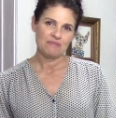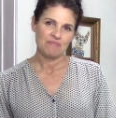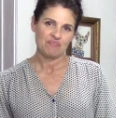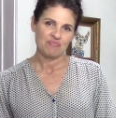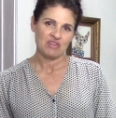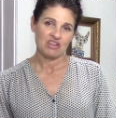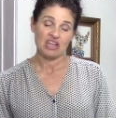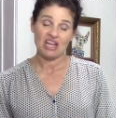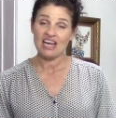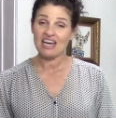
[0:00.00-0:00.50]

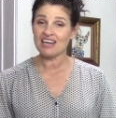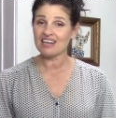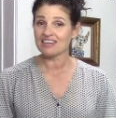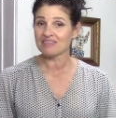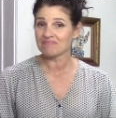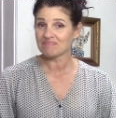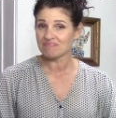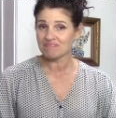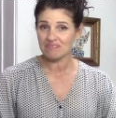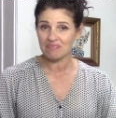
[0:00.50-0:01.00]
like,
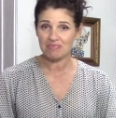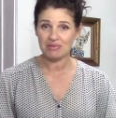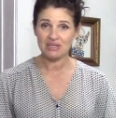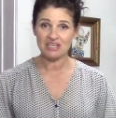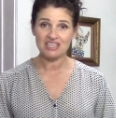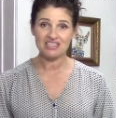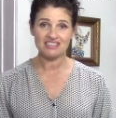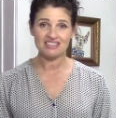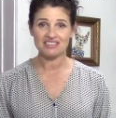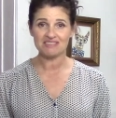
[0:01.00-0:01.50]

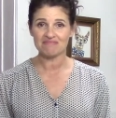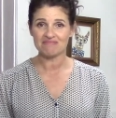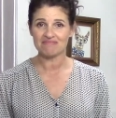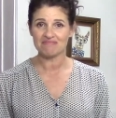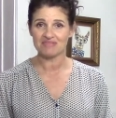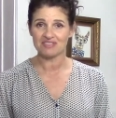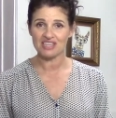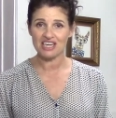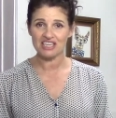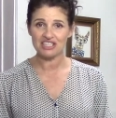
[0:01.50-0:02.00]
please
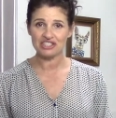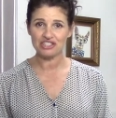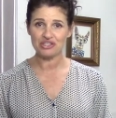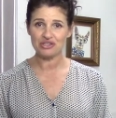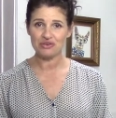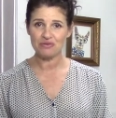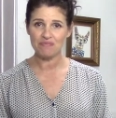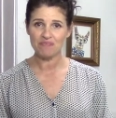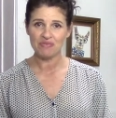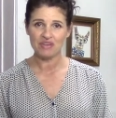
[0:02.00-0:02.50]
say
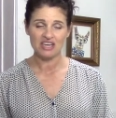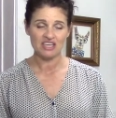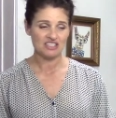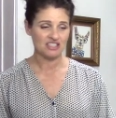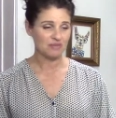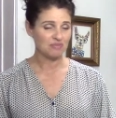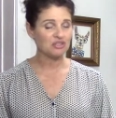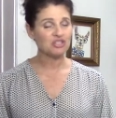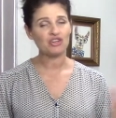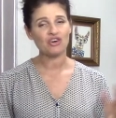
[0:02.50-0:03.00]
so.
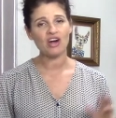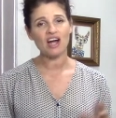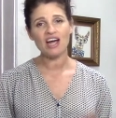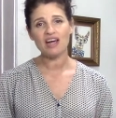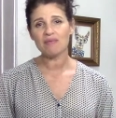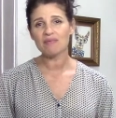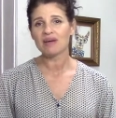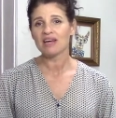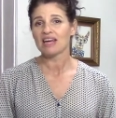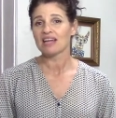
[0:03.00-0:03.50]

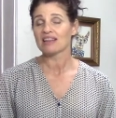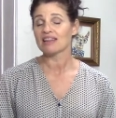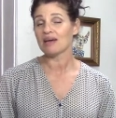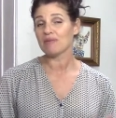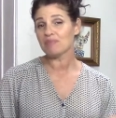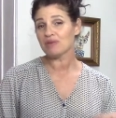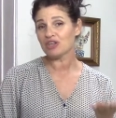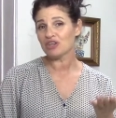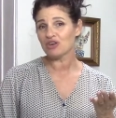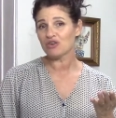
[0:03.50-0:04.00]
Subscribe. Let
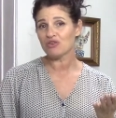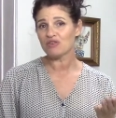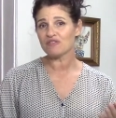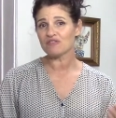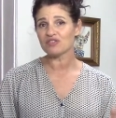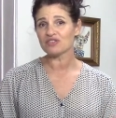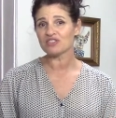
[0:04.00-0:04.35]
me know if there's